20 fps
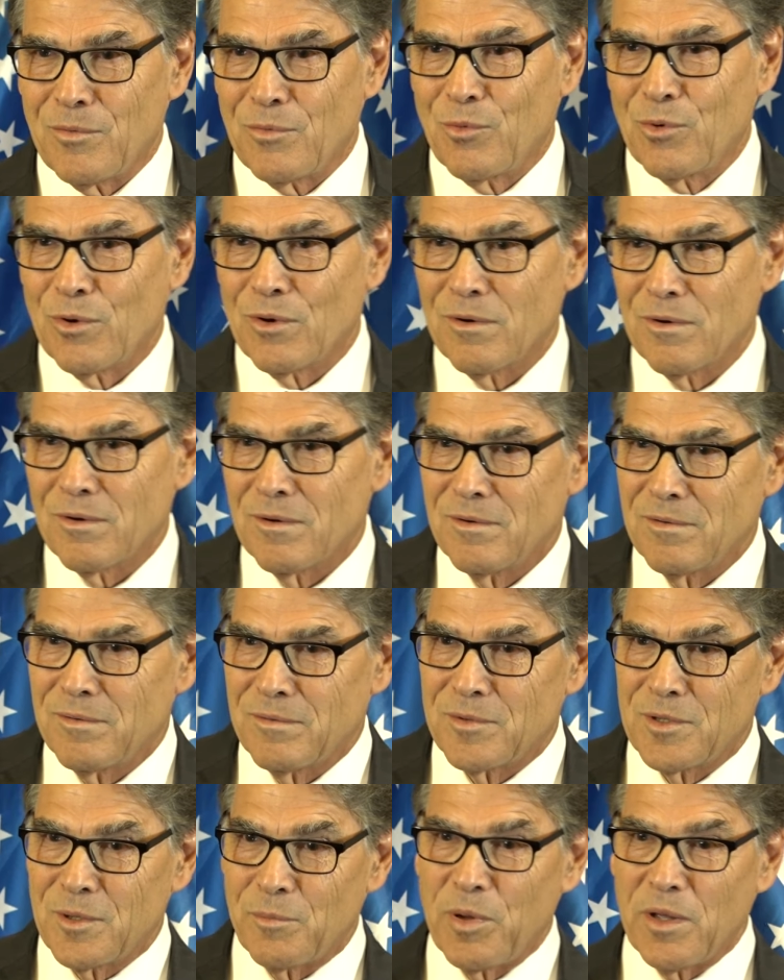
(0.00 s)
were
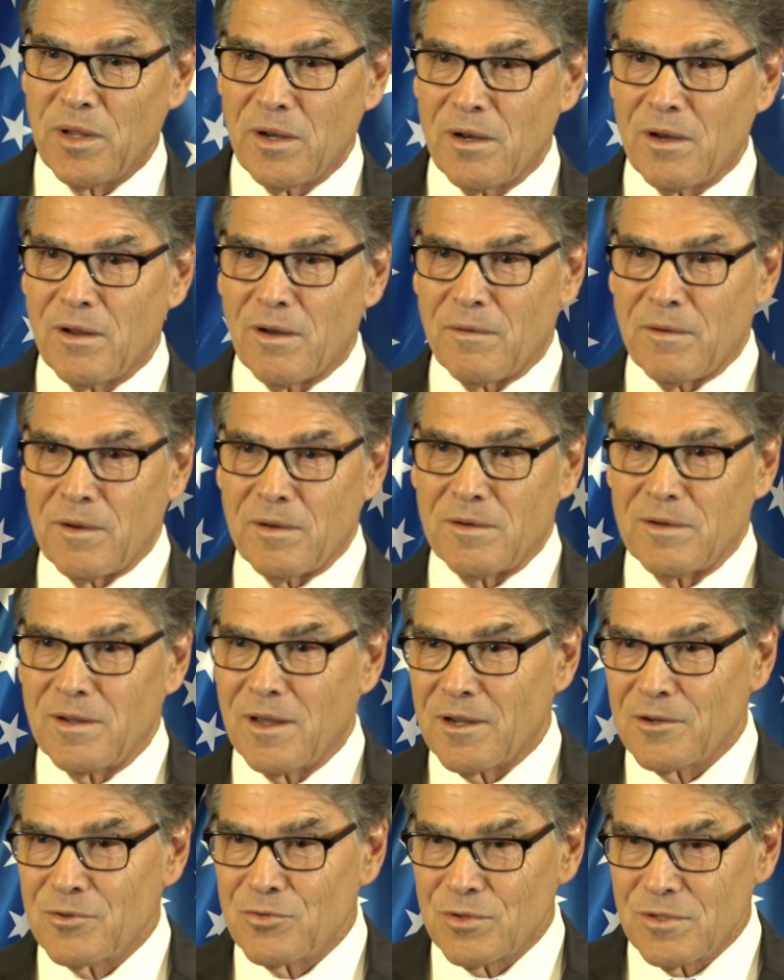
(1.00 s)
depended on
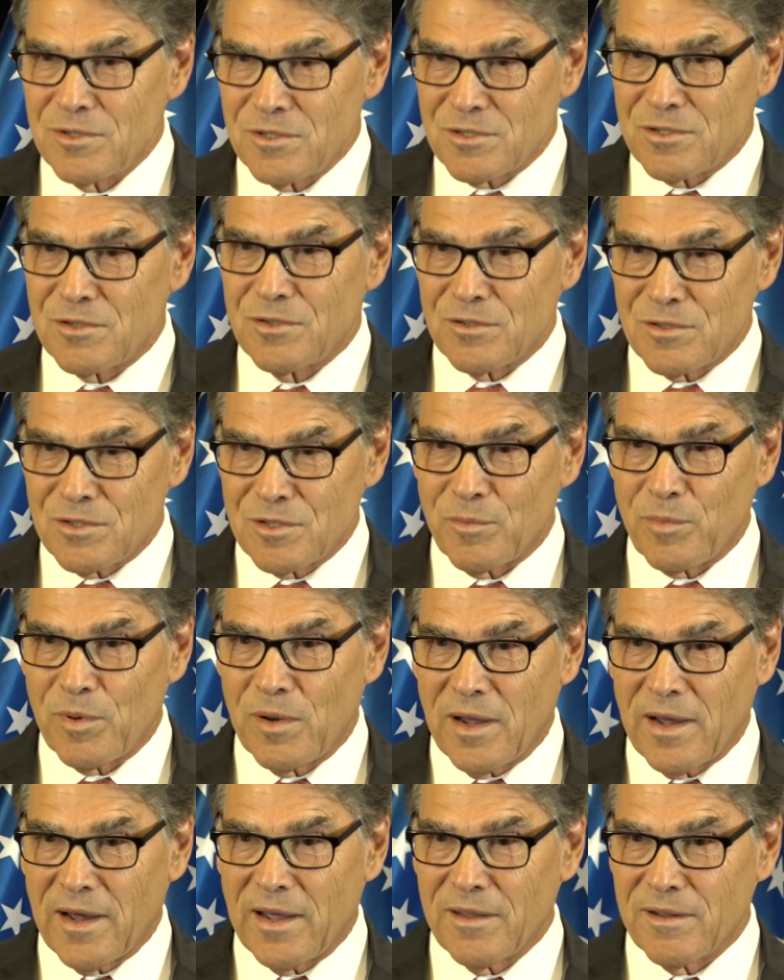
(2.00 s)
countries to
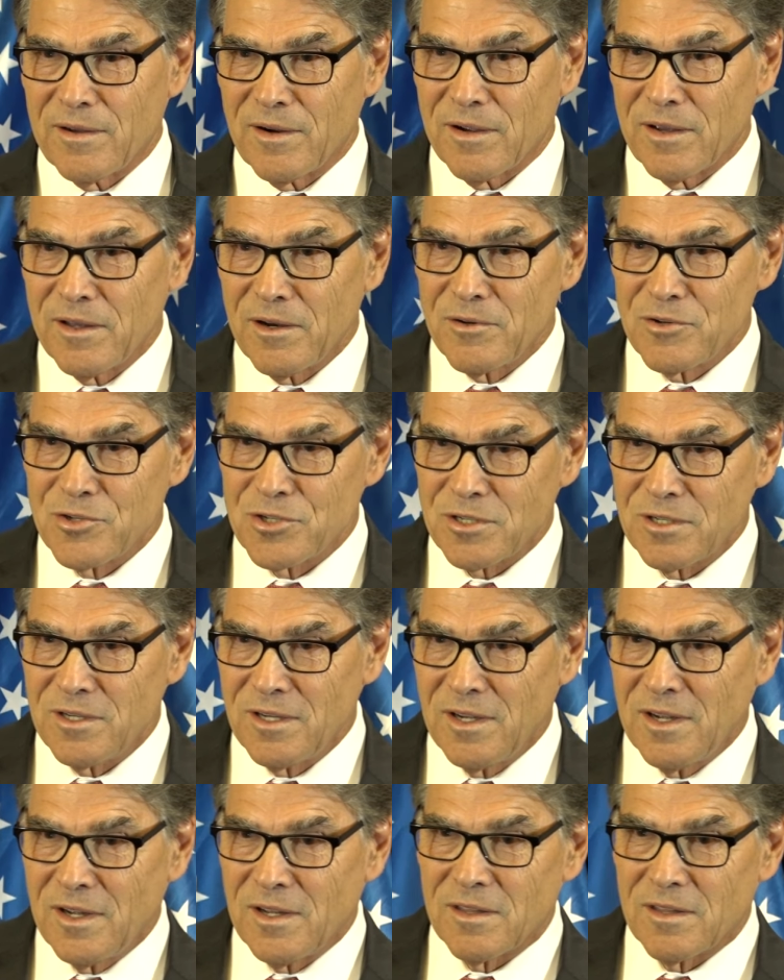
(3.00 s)
supply their energy